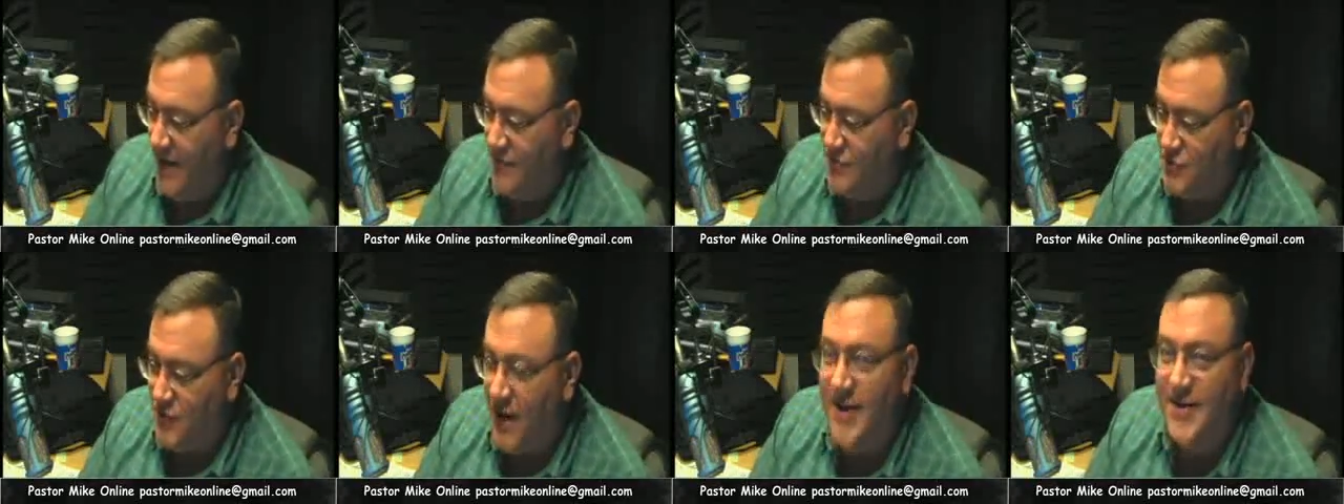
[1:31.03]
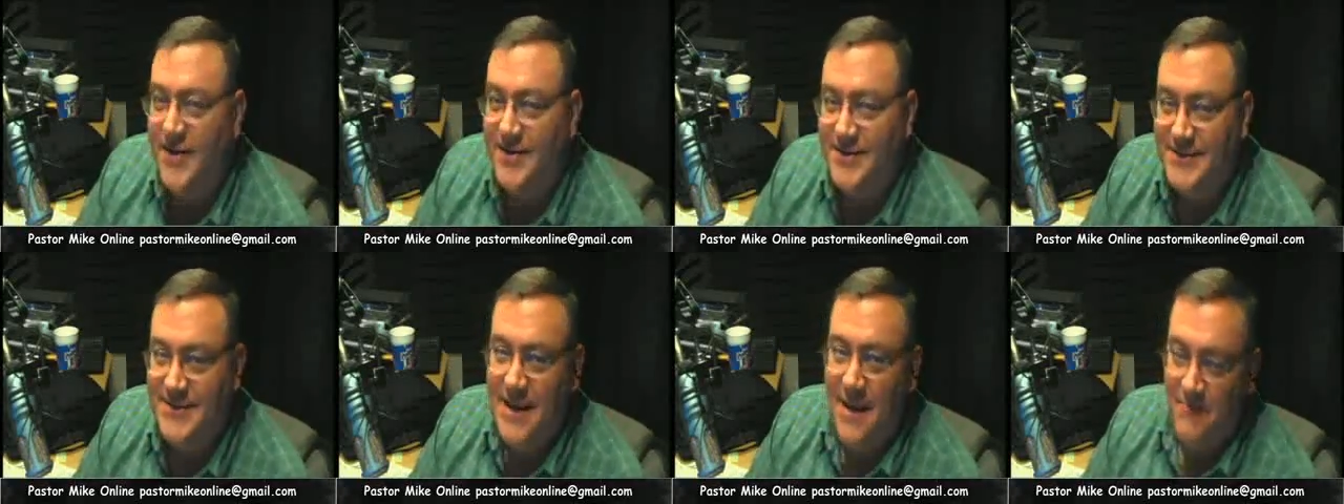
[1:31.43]
have tried
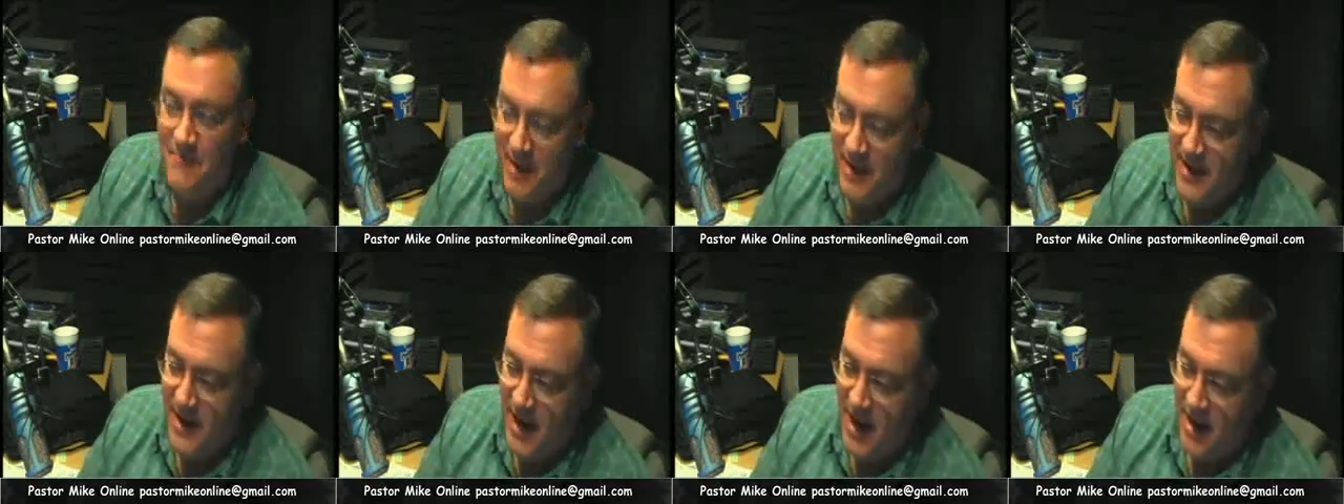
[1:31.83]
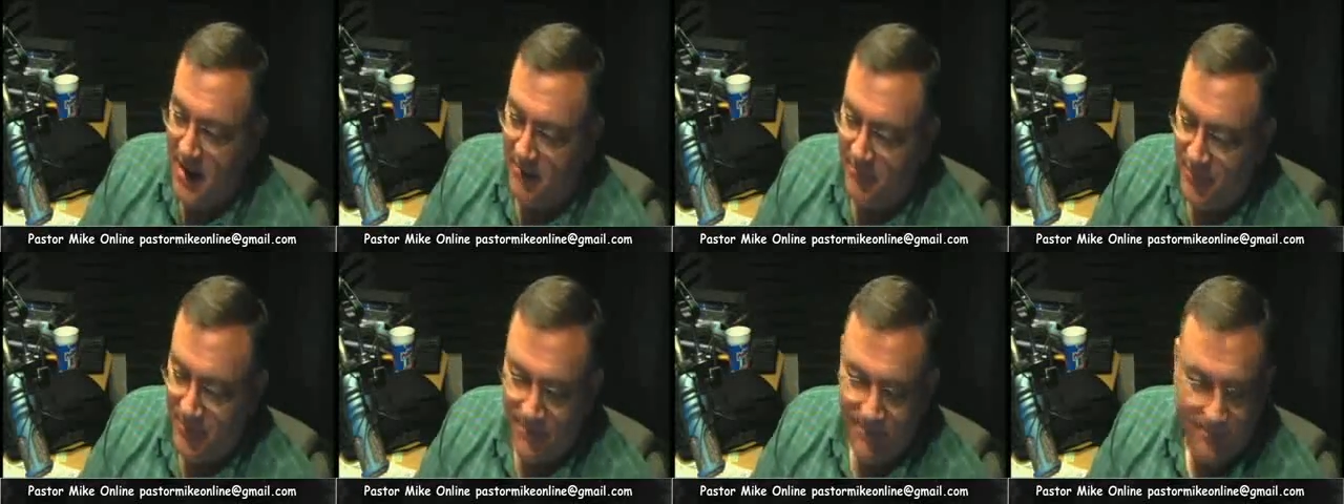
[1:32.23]
to set me
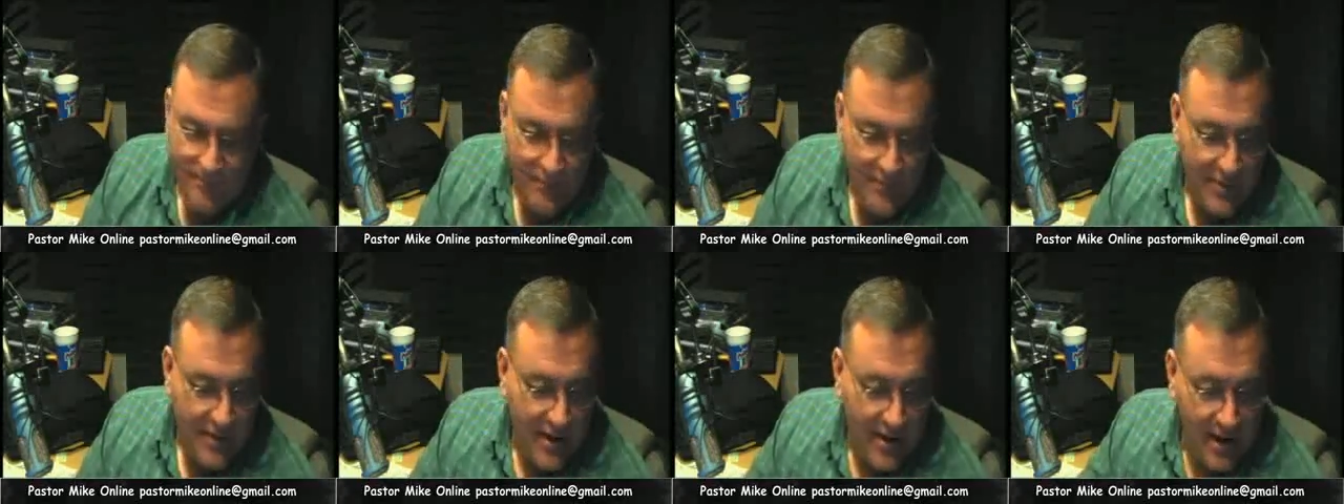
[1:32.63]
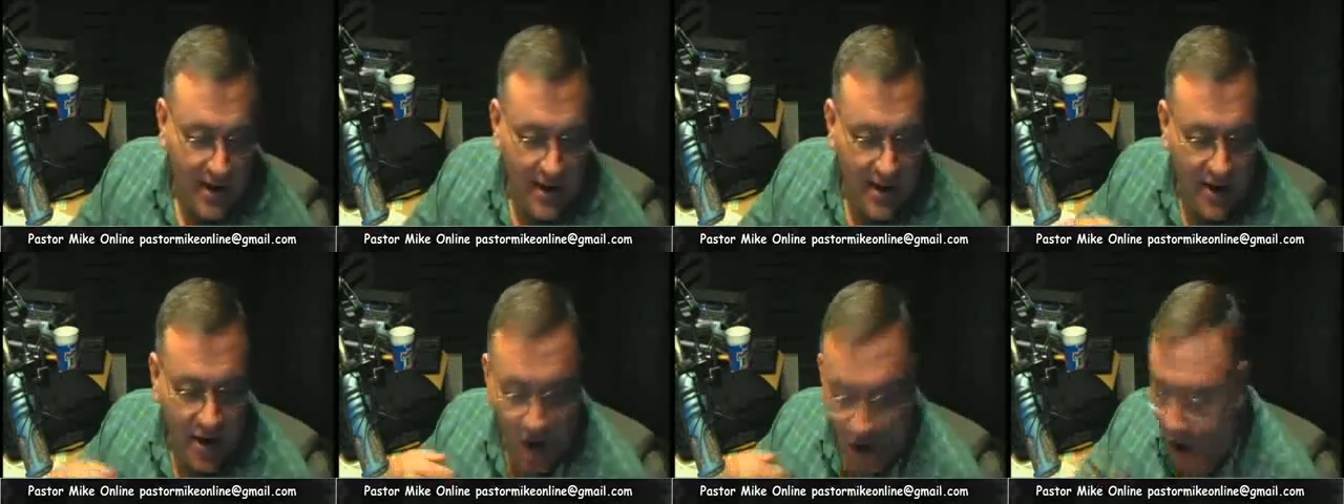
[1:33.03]
up
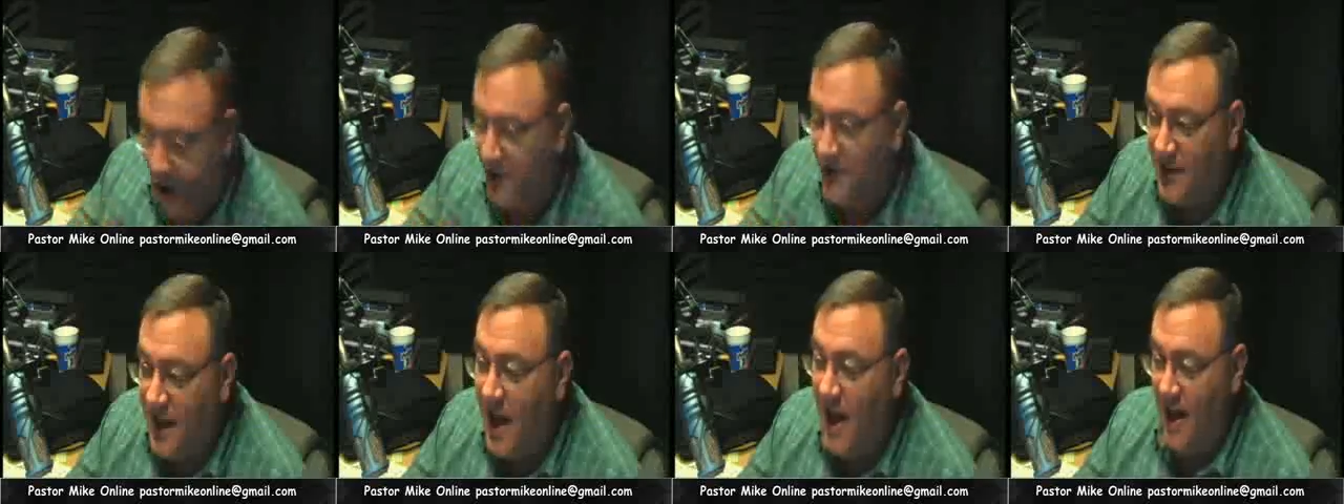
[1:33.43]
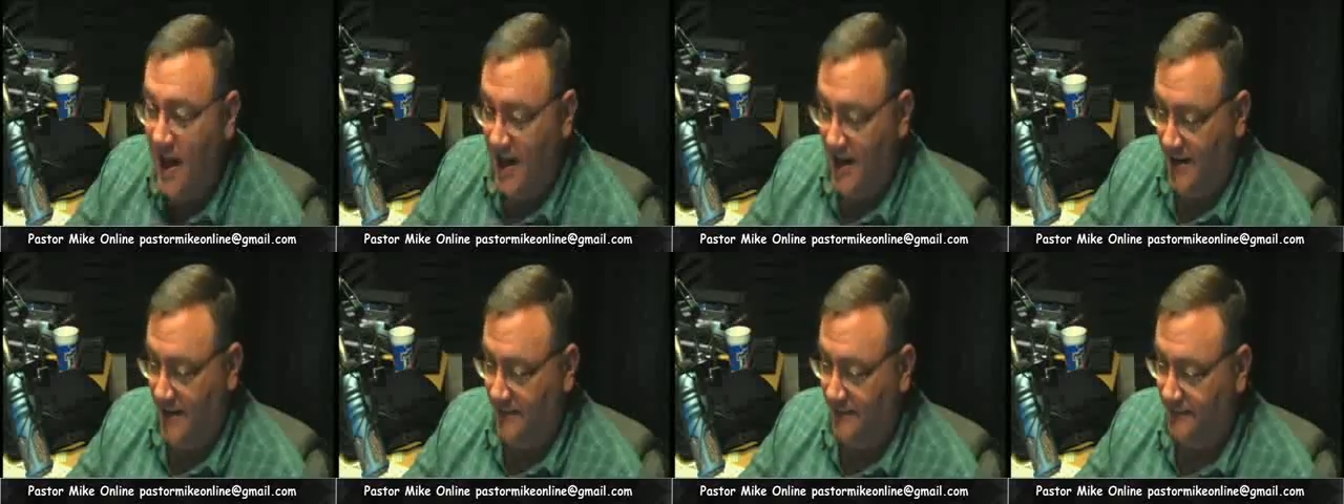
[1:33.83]
uh,
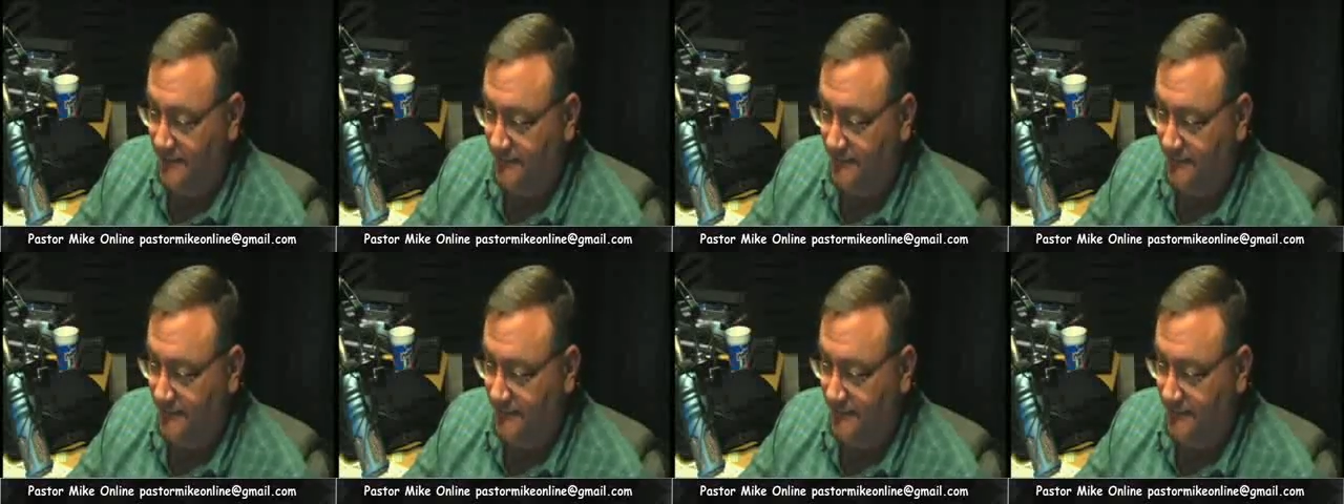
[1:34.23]
online,